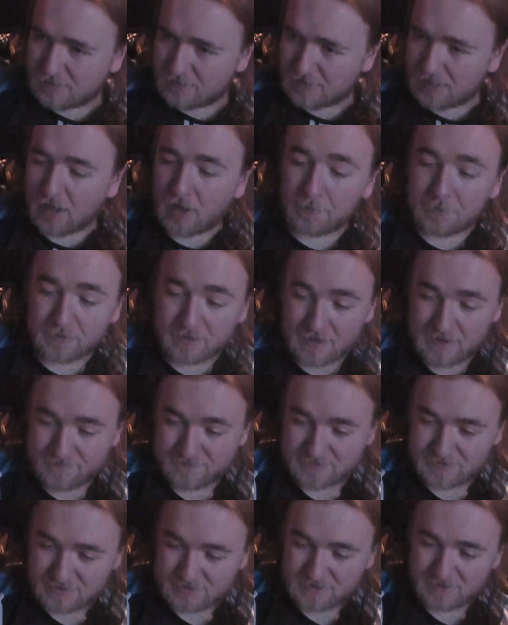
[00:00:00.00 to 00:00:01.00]
I'm going to
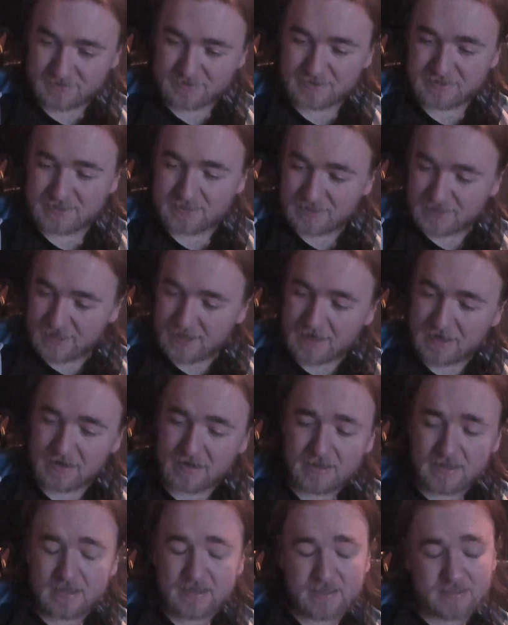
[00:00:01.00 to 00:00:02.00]
have to start this again.
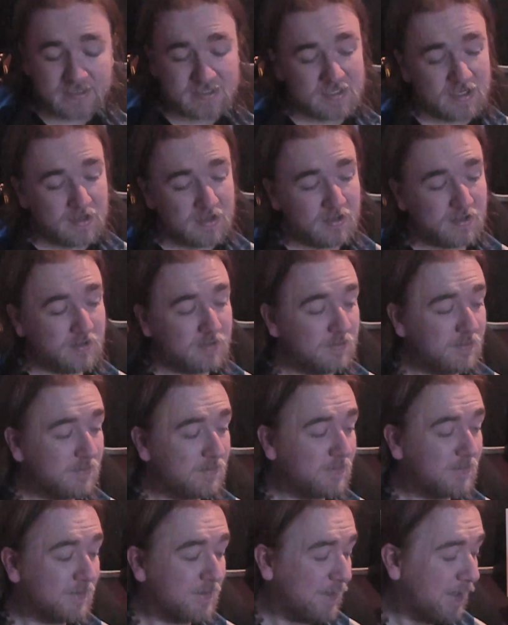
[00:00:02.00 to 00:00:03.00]
So,
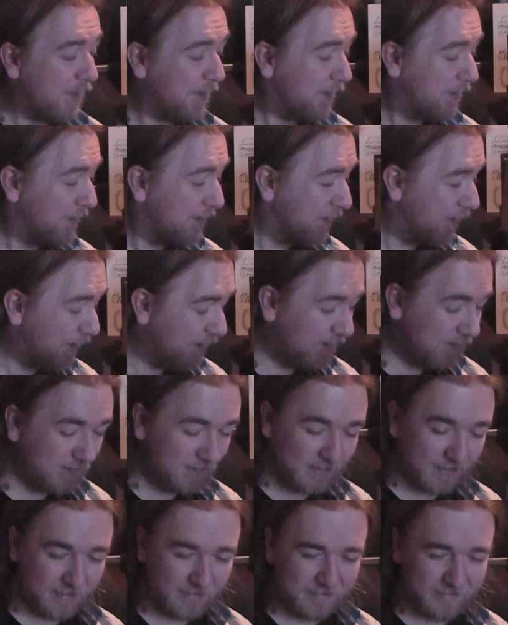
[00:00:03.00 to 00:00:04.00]
yeah,
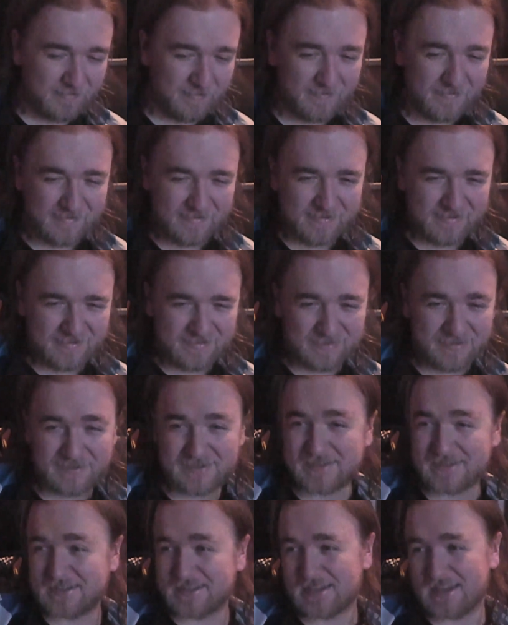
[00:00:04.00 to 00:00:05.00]

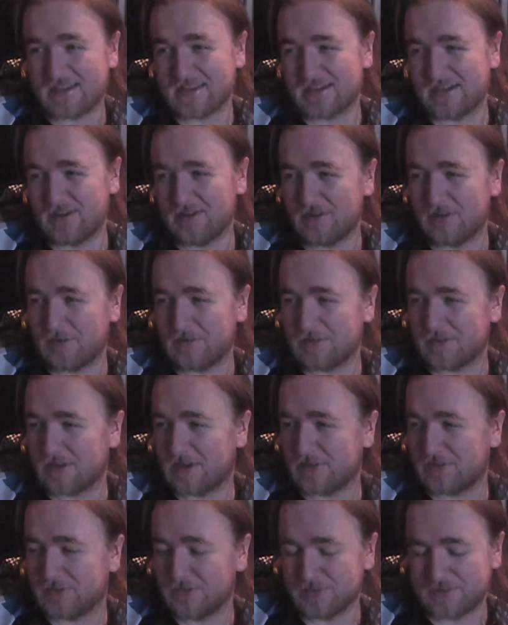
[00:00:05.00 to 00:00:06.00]
this has taken a lot longer than
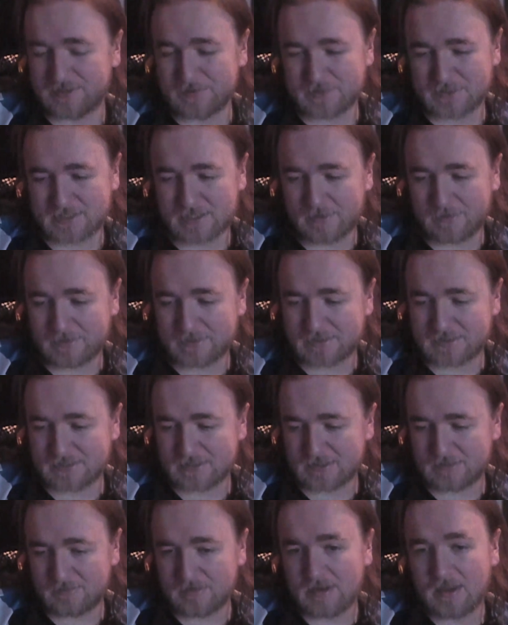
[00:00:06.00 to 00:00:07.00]
I thought it was going
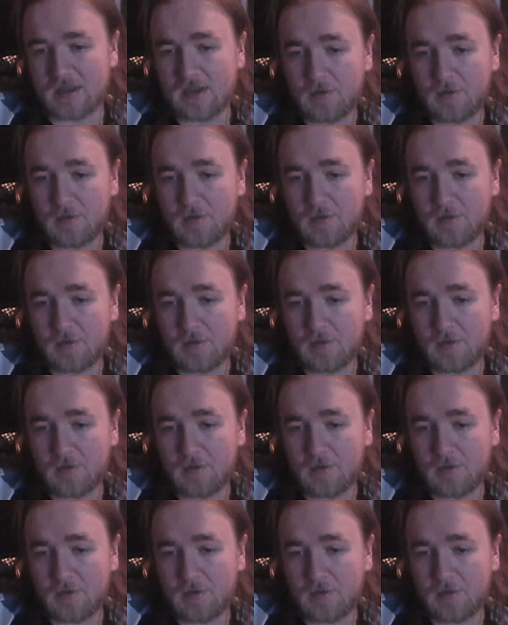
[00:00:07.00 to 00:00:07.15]
to.